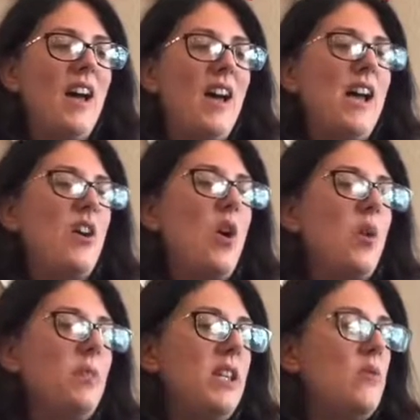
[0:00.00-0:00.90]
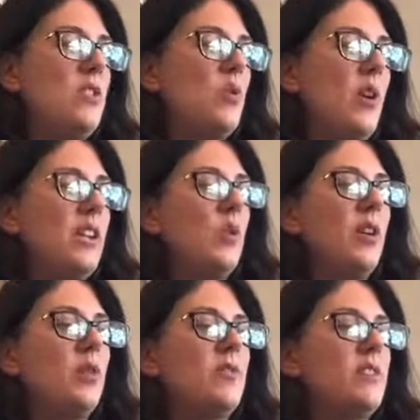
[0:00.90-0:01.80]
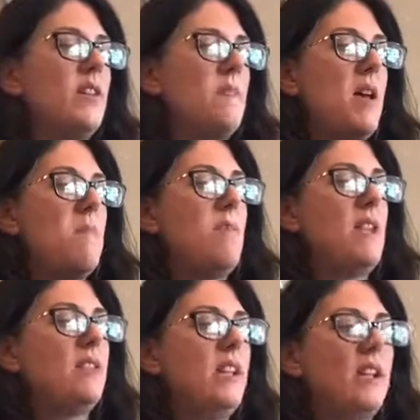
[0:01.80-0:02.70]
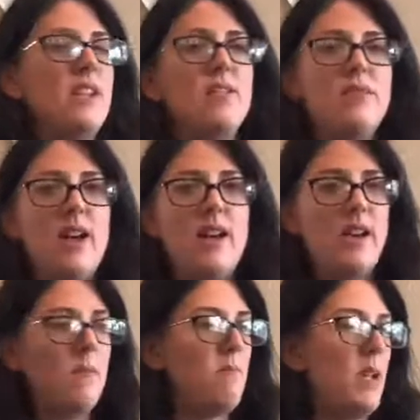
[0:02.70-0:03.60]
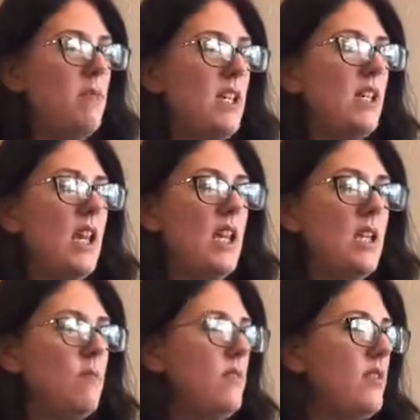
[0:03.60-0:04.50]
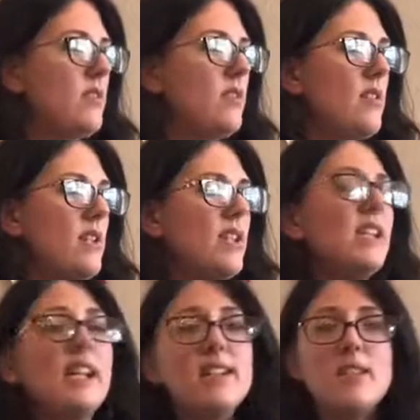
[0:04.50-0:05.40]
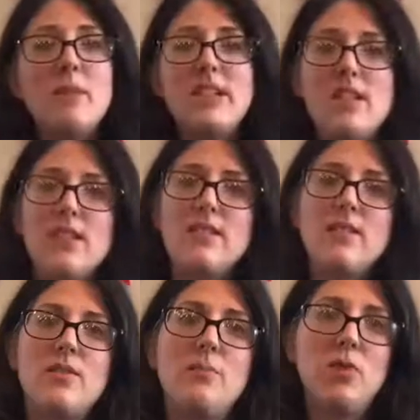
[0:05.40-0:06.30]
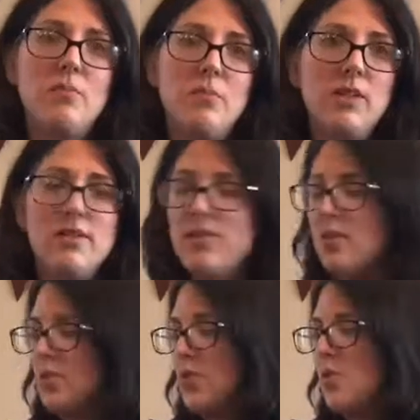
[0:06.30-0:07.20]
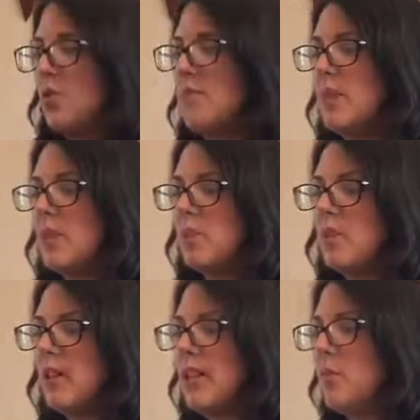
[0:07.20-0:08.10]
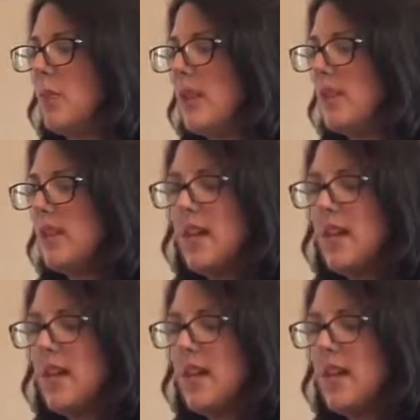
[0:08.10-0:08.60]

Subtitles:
I hope that you enjoyed going over some basic kind of baby games and getting some ideas on some good books to be working with